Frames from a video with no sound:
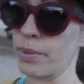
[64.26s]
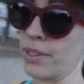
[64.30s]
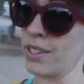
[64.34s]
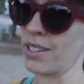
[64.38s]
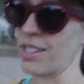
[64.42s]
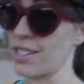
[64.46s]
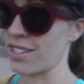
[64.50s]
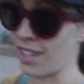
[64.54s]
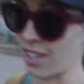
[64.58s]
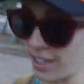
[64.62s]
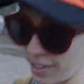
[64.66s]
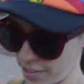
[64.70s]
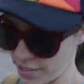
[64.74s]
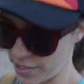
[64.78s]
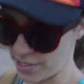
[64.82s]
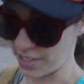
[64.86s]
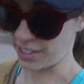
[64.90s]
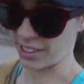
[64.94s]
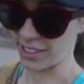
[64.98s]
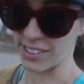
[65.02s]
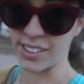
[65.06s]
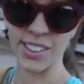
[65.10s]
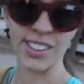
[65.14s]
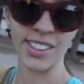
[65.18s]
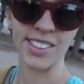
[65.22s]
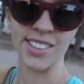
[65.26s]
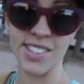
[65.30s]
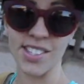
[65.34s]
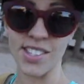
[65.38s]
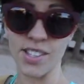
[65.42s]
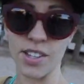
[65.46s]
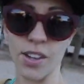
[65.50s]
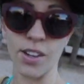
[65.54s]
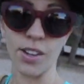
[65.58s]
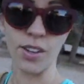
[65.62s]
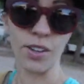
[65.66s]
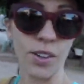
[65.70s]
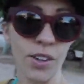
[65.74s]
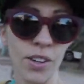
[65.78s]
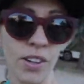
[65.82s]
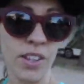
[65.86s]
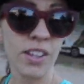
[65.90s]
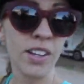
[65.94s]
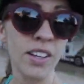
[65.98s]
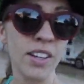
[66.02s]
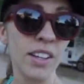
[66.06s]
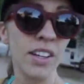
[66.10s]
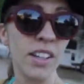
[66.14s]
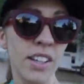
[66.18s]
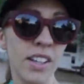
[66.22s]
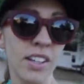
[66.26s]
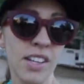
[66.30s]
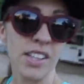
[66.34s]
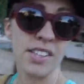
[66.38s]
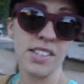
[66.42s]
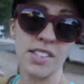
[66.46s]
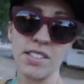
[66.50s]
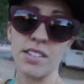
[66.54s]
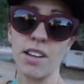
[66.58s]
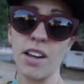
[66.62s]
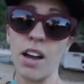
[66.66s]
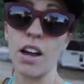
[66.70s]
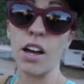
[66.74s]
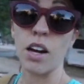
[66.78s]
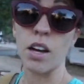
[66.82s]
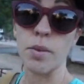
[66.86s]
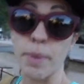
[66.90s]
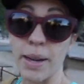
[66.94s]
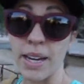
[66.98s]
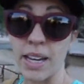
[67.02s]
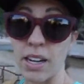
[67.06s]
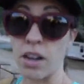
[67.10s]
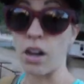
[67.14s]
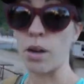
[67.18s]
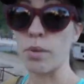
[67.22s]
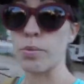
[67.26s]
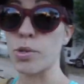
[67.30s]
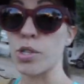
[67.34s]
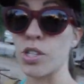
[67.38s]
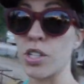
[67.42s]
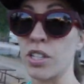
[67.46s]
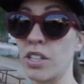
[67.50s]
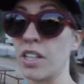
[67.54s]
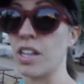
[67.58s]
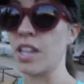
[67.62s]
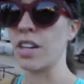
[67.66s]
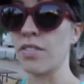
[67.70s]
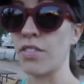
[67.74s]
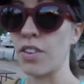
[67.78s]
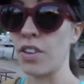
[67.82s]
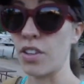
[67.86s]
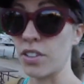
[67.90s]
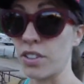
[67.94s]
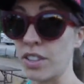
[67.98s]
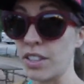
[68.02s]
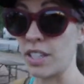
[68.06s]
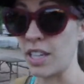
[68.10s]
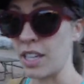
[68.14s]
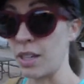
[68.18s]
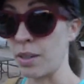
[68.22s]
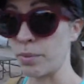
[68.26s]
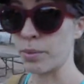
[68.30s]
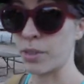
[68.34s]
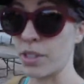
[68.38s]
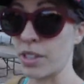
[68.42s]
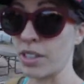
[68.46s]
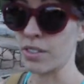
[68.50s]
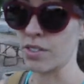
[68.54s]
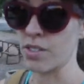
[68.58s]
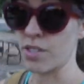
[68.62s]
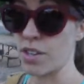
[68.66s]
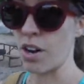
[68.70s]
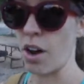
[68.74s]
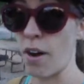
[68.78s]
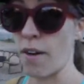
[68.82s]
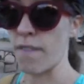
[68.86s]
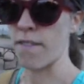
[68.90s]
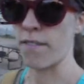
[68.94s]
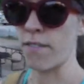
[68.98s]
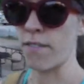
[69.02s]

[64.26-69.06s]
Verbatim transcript: but that's kind of standard. So, it's not a bad option if all the campgrounds are